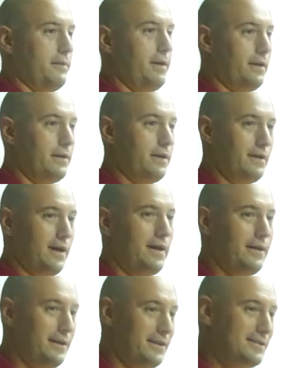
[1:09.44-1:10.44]
and American
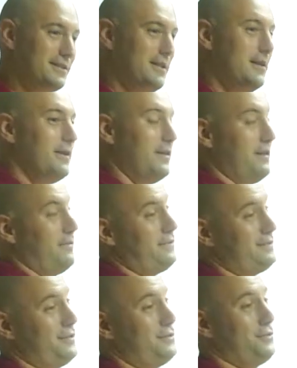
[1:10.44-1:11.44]
colonies. The
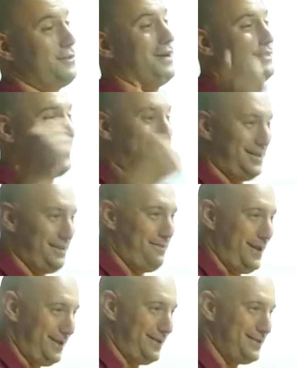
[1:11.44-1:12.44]
difference is you guys got
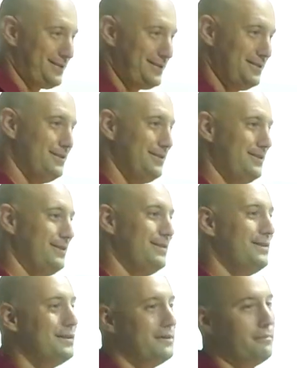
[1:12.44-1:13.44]
independence.
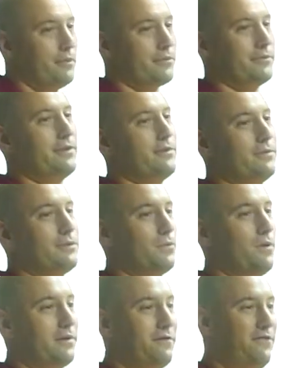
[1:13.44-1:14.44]
Puerto Rico is
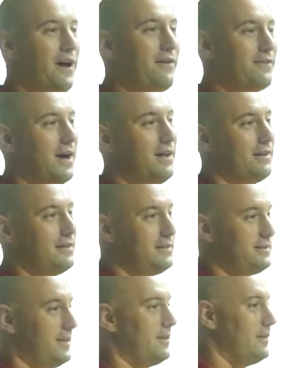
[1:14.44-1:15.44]
one of five
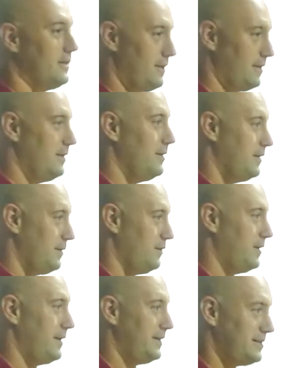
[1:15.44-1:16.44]
colonies that the
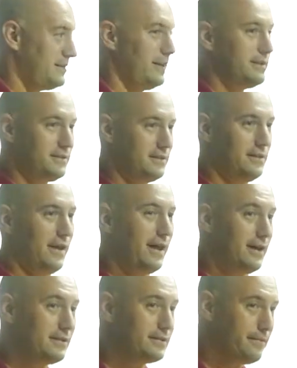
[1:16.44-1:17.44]
United States still
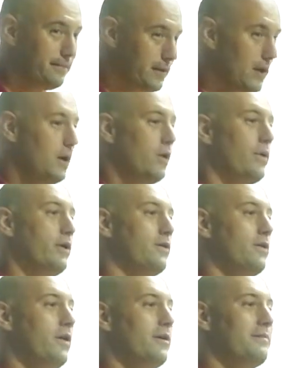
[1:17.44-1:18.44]
has. We
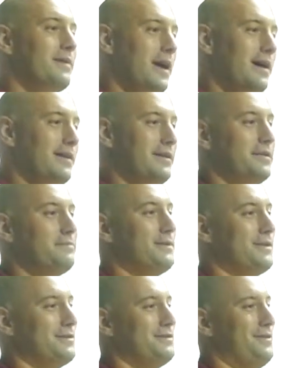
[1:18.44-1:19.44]
don't call them colonies
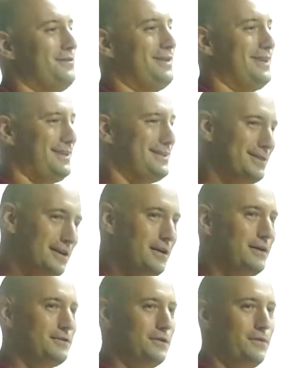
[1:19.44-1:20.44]
because no one likes,
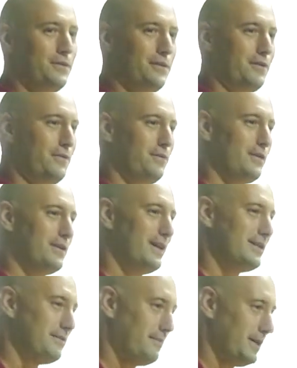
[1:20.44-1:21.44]
so you know, there are
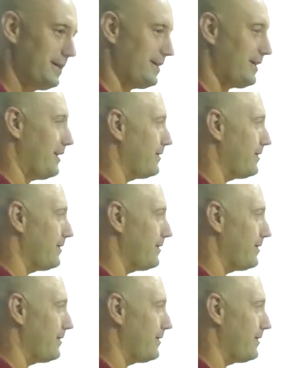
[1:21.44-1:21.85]
lots of politically